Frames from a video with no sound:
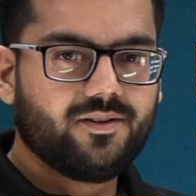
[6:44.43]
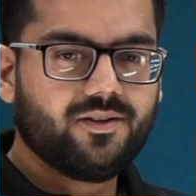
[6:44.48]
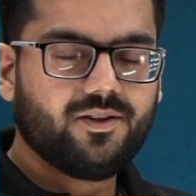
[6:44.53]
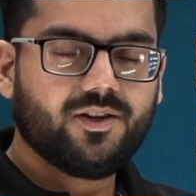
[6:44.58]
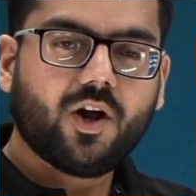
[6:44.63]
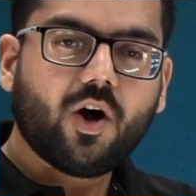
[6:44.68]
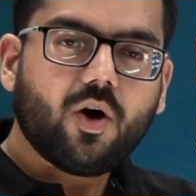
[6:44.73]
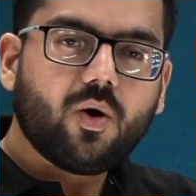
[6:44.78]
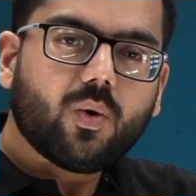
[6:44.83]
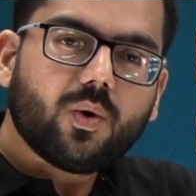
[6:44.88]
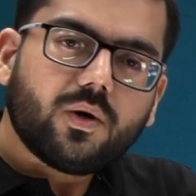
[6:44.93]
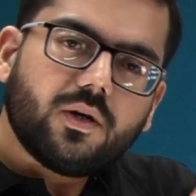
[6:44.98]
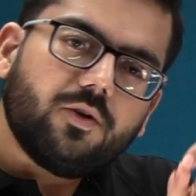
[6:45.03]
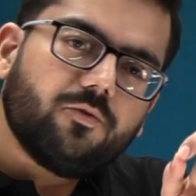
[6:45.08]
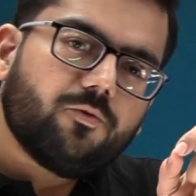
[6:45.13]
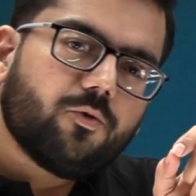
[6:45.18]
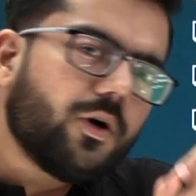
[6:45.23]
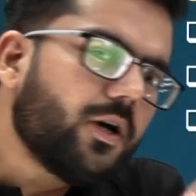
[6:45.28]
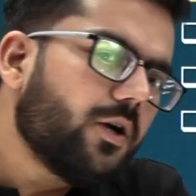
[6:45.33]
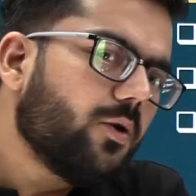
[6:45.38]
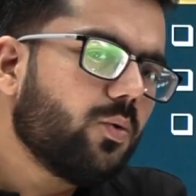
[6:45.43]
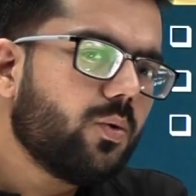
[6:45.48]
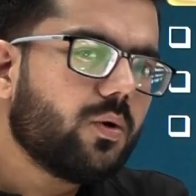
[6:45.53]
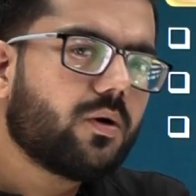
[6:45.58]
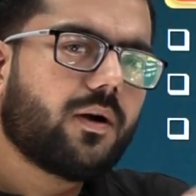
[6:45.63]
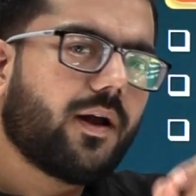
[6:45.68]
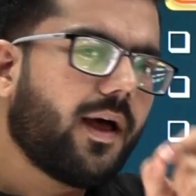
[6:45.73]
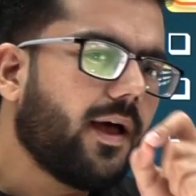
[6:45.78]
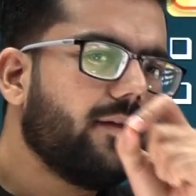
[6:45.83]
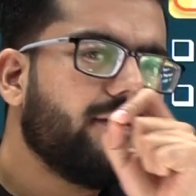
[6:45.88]
Now only one
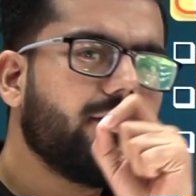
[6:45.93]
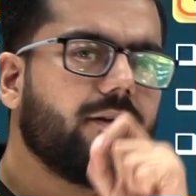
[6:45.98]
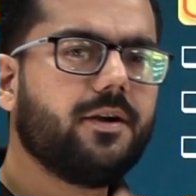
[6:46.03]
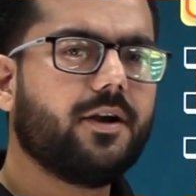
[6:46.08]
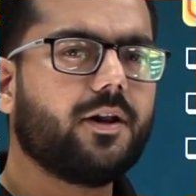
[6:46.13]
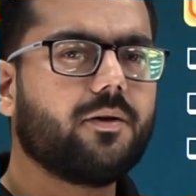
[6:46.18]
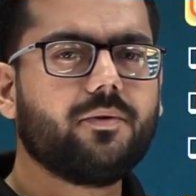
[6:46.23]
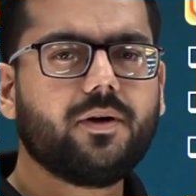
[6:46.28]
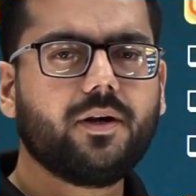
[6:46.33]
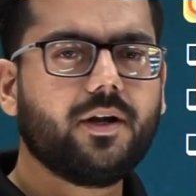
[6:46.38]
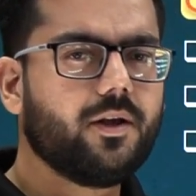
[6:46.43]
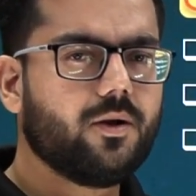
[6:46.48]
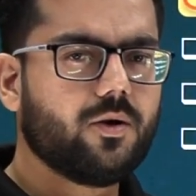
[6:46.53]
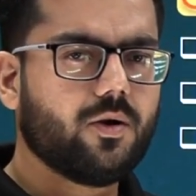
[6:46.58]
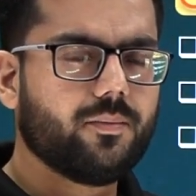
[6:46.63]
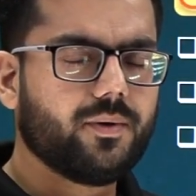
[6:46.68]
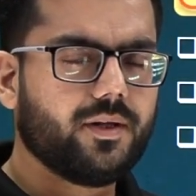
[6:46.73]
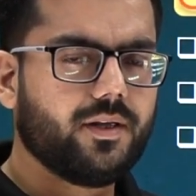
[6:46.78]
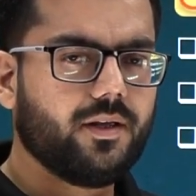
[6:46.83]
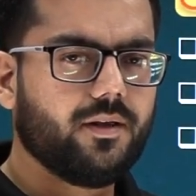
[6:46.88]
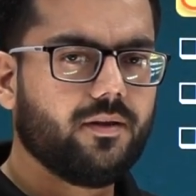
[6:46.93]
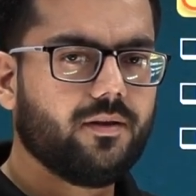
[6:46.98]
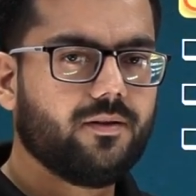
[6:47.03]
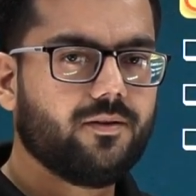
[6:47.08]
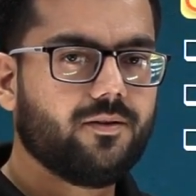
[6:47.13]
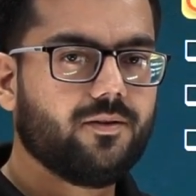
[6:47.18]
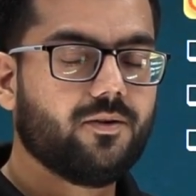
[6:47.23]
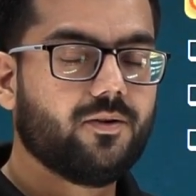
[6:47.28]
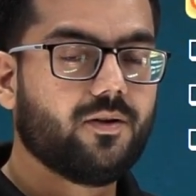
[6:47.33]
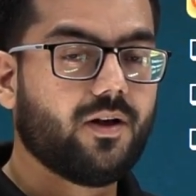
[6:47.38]
root lie in the interval d comma e.
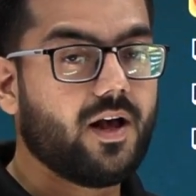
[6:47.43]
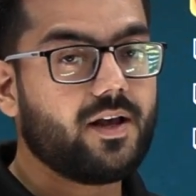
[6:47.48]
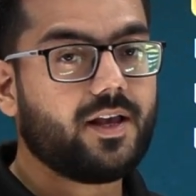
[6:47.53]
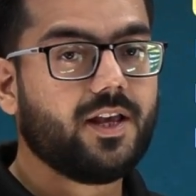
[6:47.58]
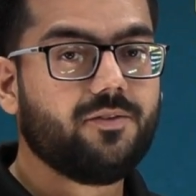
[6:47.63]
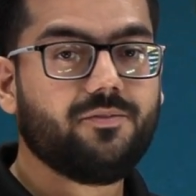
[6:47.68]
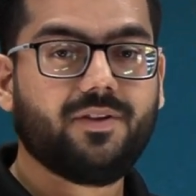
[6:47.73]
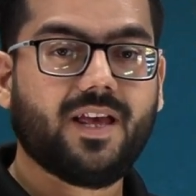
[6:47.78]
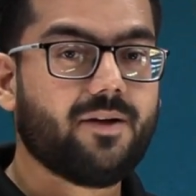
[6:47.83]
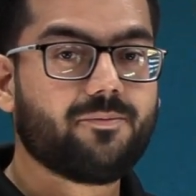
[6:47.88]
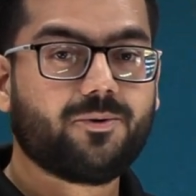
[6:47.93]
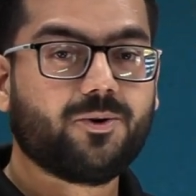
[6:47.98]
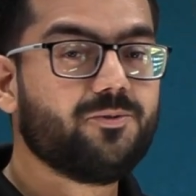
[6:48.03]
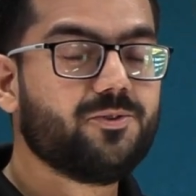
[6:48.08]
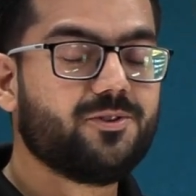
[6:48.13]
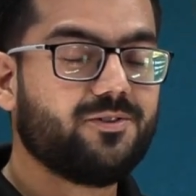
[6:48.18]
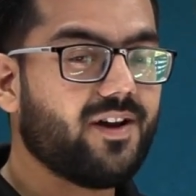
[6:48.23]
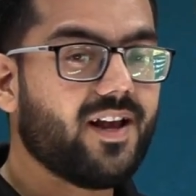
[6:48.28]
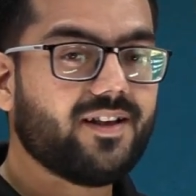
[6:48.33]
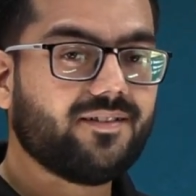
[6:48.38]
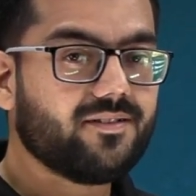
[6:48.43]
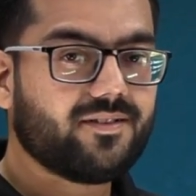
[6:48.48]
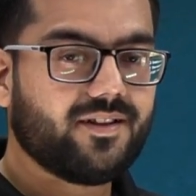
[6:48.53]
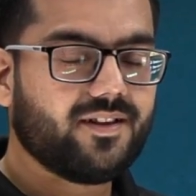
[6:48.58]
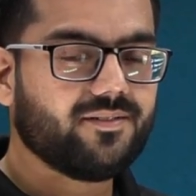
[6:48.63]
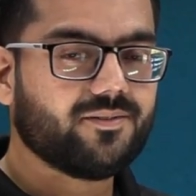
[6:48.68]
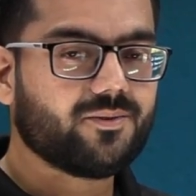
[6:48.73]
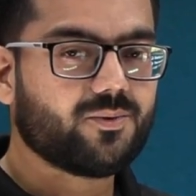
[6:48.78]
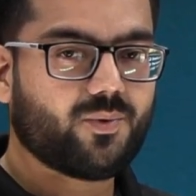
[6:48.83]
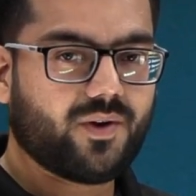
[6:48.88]
Again, we have to visualize the
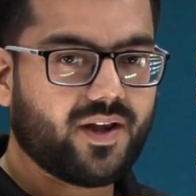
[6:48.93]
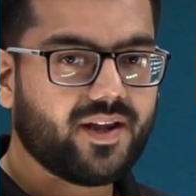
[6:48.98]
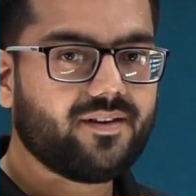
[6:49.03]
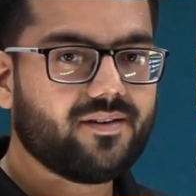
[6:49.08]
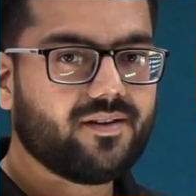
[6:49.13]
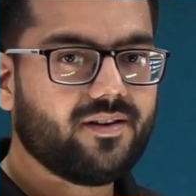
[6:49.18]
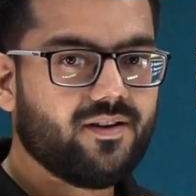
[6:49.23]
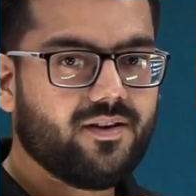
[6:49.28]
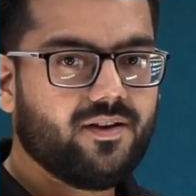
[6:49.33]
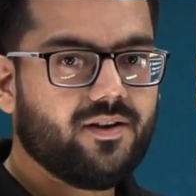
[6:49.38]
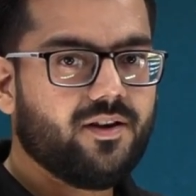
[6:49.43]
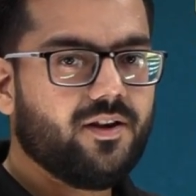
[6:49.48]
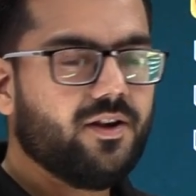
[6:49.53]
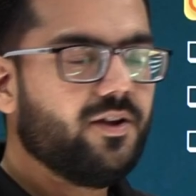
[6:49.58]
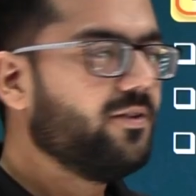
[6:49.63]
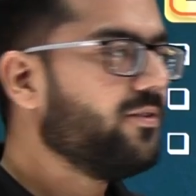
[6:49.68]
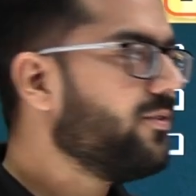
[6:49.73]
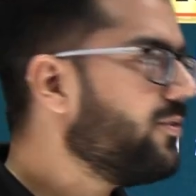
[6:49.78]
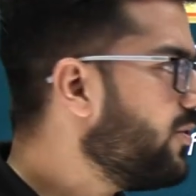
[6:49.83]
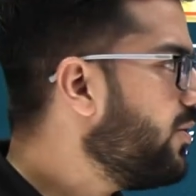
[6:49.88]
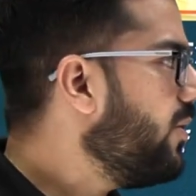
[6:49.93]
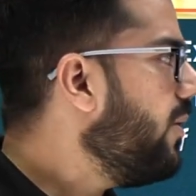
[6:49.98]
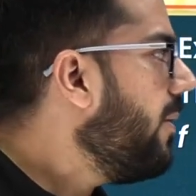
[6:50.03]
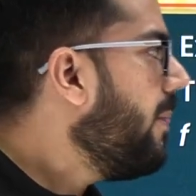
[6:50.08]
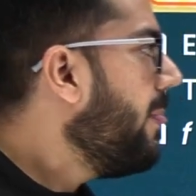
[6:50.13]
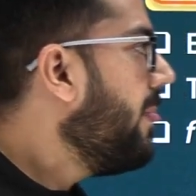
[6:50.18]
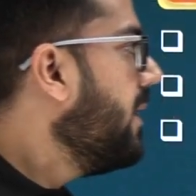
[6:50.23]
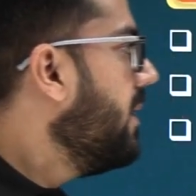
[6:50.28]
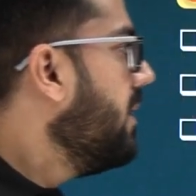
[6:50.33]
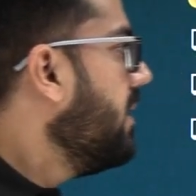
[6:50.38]
things, right? So
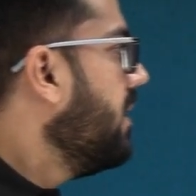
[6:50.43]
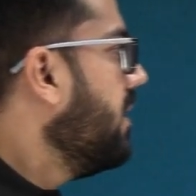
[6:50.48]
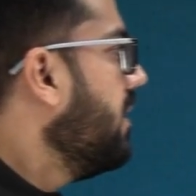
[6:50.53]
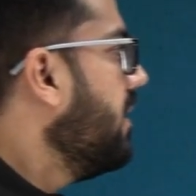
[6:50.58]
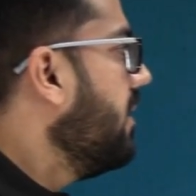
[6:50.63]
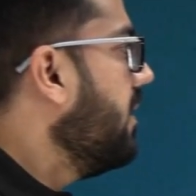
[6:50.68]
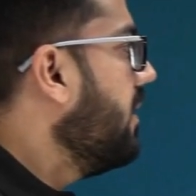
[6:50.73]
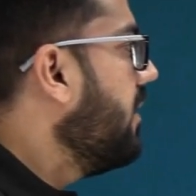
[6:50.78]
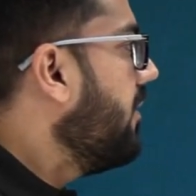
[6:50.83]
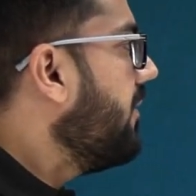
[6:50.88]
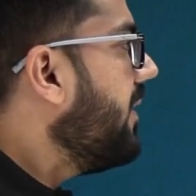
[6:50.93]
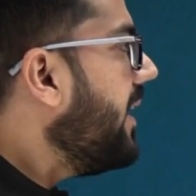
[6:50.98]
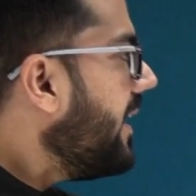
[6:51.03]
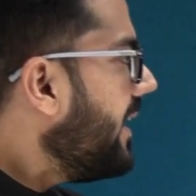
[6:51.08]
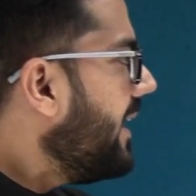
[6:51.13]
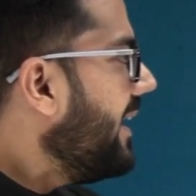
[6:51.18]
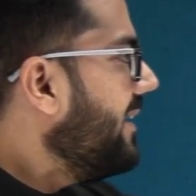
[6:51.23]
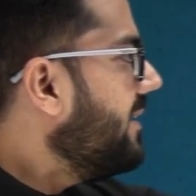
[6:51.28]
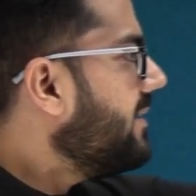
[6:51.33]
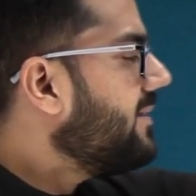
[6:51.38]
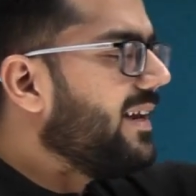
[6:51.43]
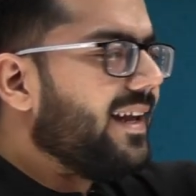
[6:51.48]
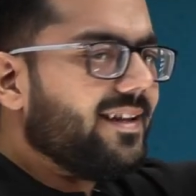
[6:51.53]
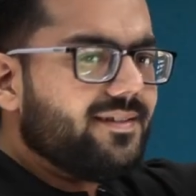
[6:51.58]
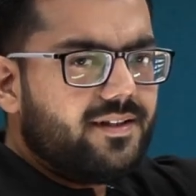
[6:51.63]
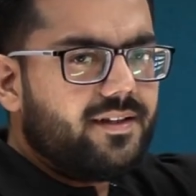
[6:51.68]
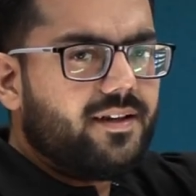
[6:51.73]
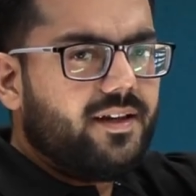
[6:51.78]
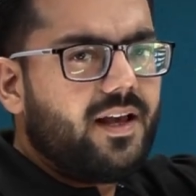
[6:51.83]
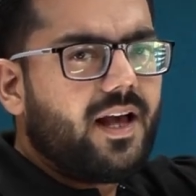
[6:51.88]
where d is
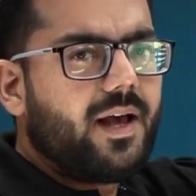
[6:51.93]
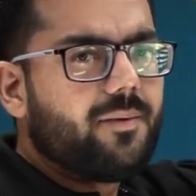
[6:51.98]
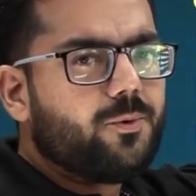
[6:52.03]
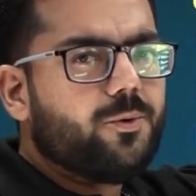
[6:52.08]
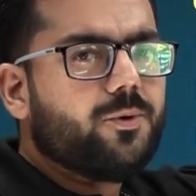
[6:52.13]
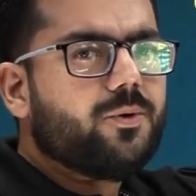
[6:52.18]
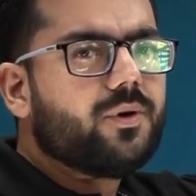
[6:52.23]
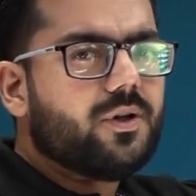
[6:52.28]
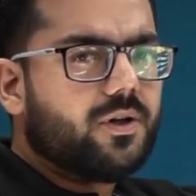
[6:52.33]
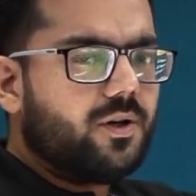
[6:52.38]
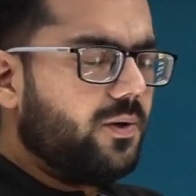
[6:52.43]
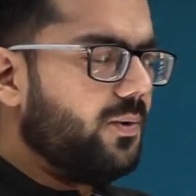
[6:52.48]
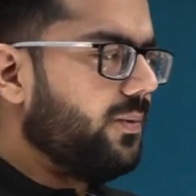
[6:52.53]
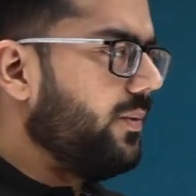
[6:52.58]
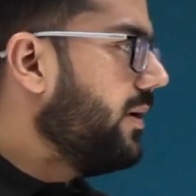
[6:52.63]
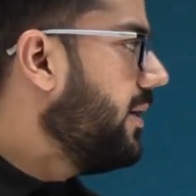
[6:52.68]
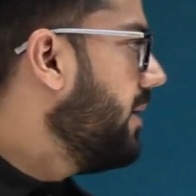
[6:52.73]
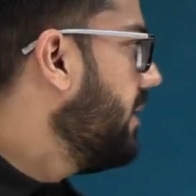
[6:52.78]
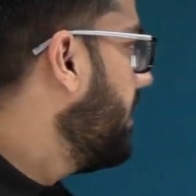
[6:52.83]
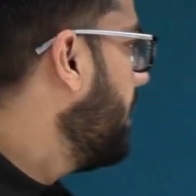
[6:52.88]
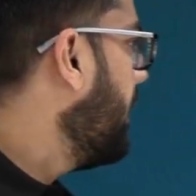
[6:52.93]
less than e, I'm going to conclude.